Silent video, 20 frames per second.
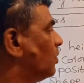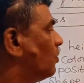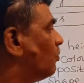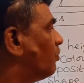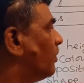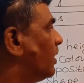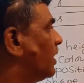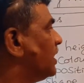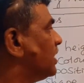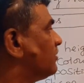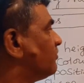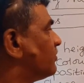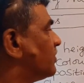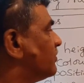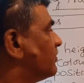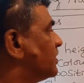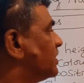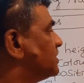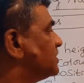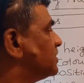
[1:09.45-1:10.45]
Violet
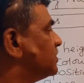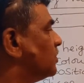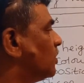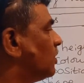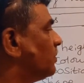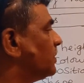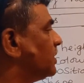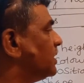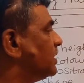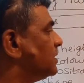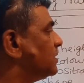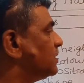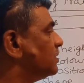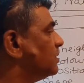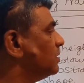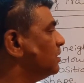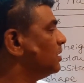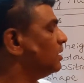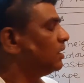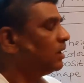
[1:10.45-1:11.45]
flower is a dominant
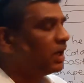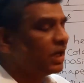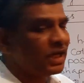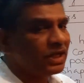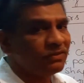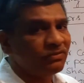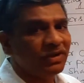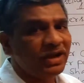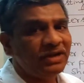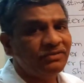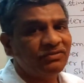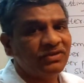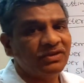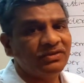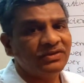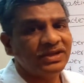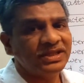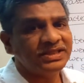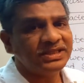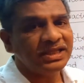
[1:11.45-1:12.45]
and white
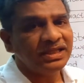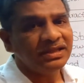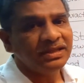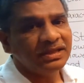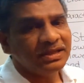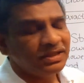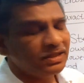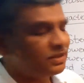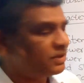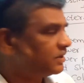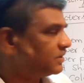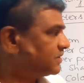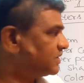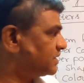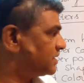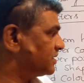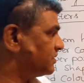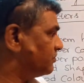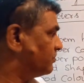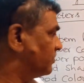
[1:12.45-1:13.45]
flower is a
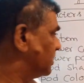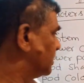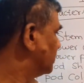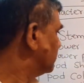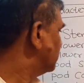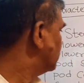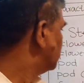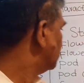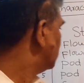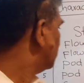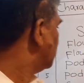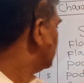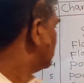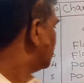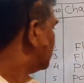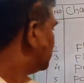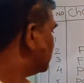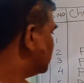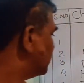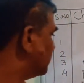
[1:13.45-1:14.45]
recessive one.
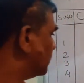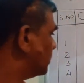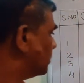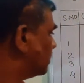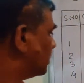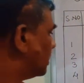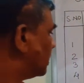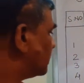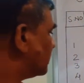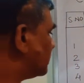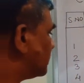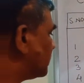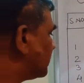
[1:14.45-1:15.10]
And another